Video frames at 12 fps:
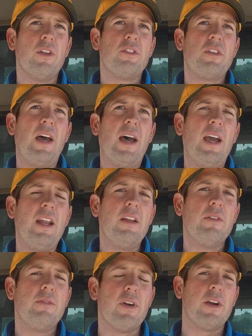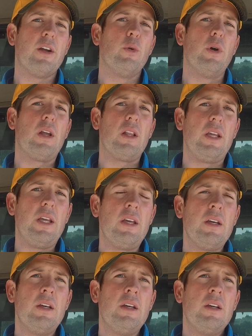has died very quickly,
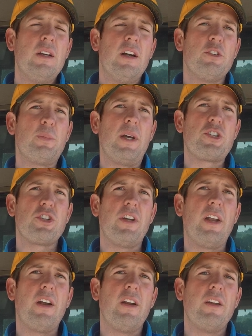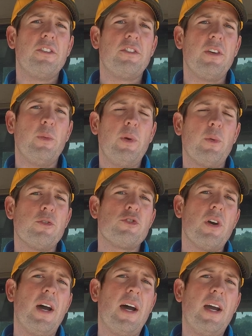especially in areas that we were
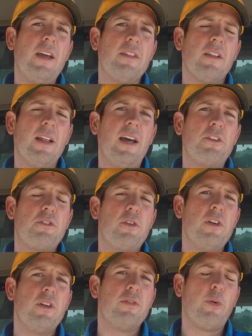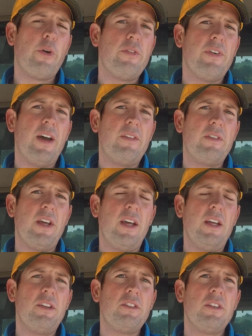dry the last 30 to 45
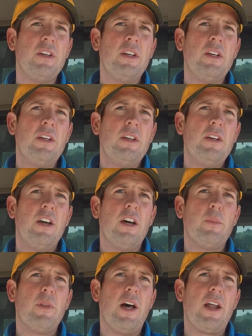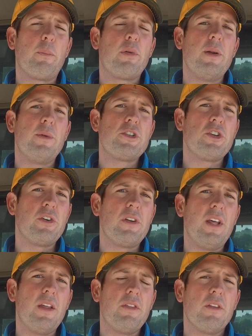days. A lot of premature
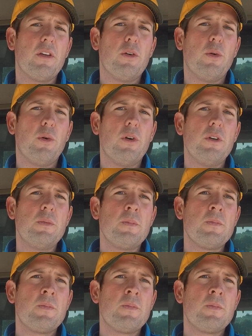death in the corn.